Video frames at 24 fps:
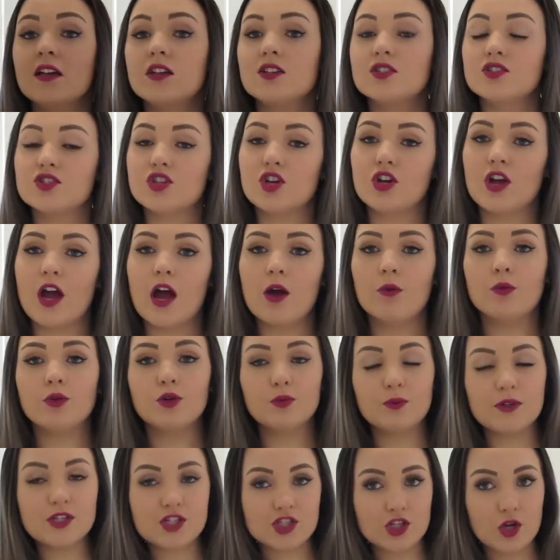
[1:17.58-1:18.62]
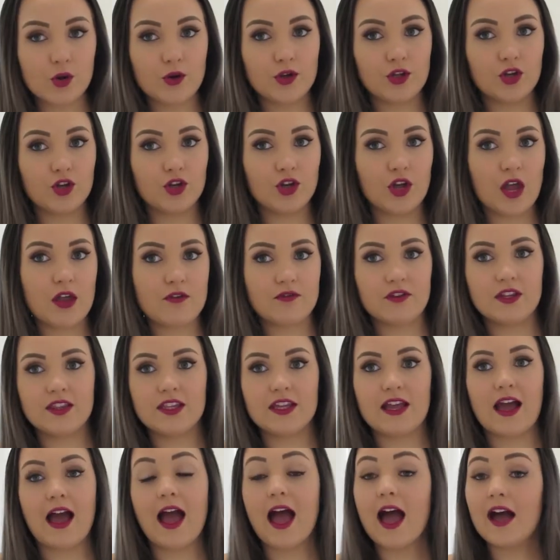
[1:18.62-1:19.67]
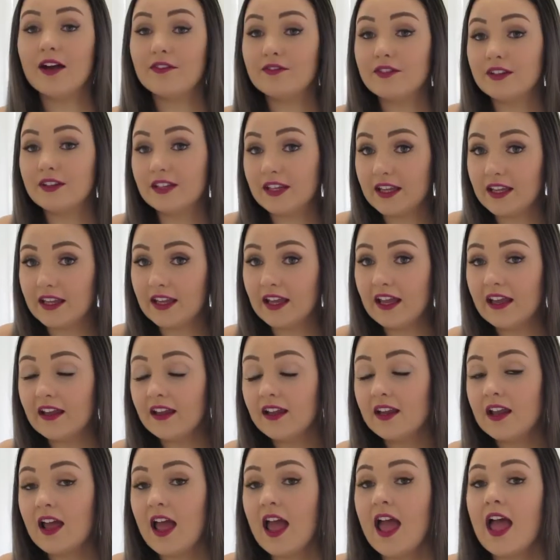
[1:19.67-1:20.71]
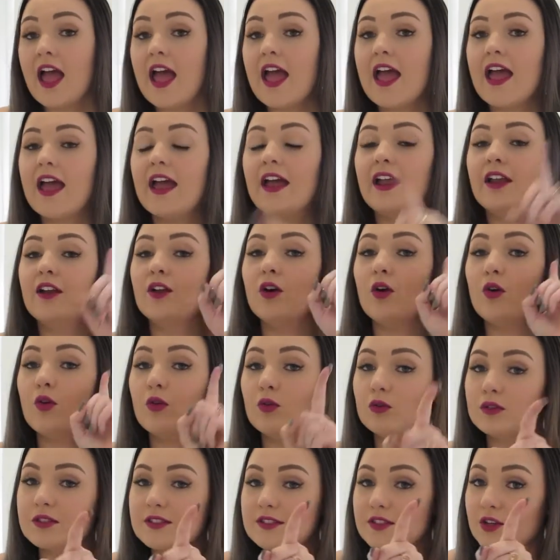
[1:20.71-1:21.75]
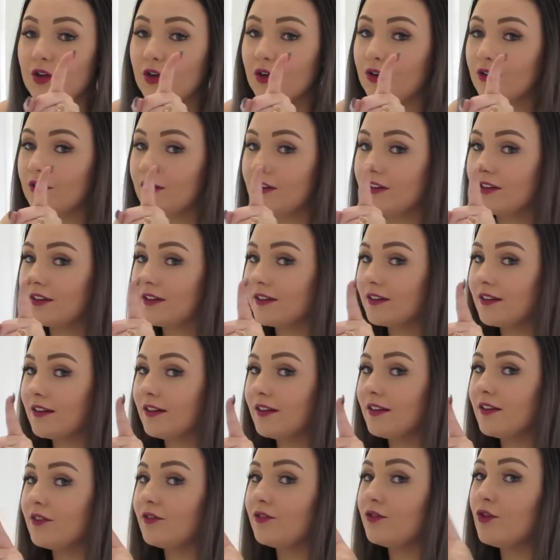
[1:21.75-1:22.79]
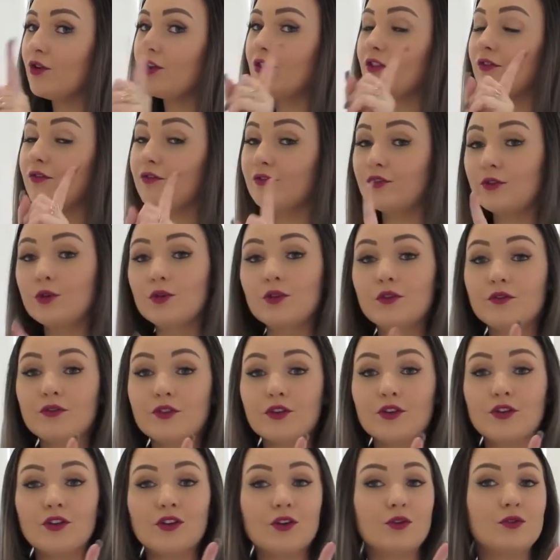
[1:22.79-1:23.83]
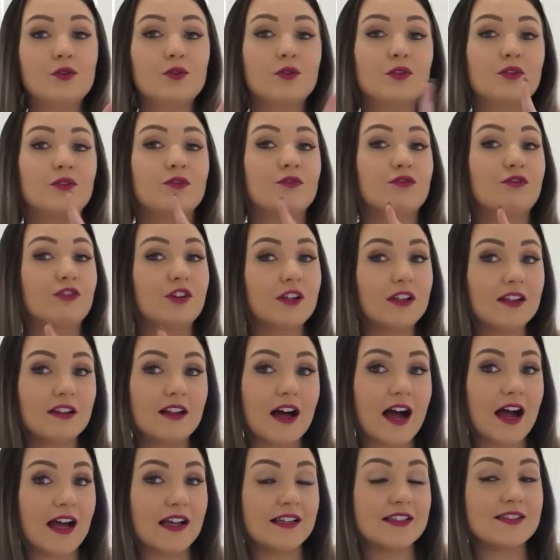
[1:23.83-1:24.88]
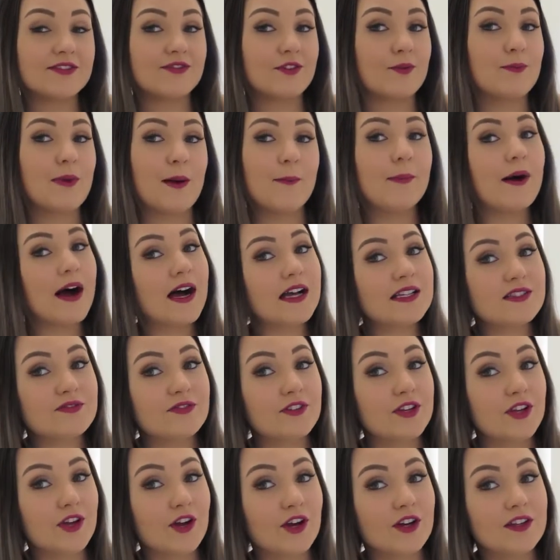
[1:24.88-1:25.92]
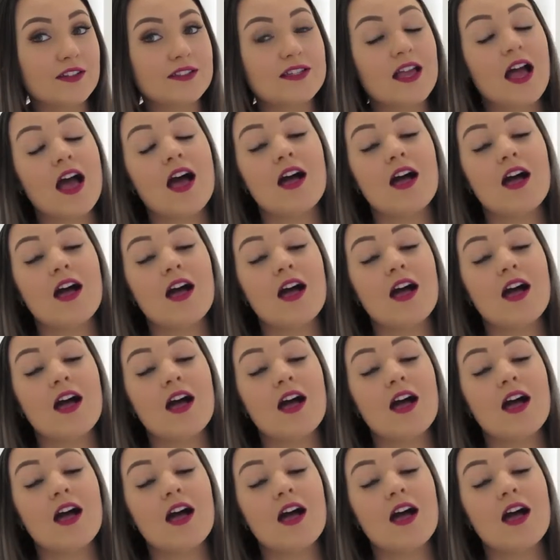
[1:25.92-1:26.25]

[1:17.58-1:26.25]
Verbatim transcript: so I will be showing you everything I have in here and also for the few of you who would have realised from my past videos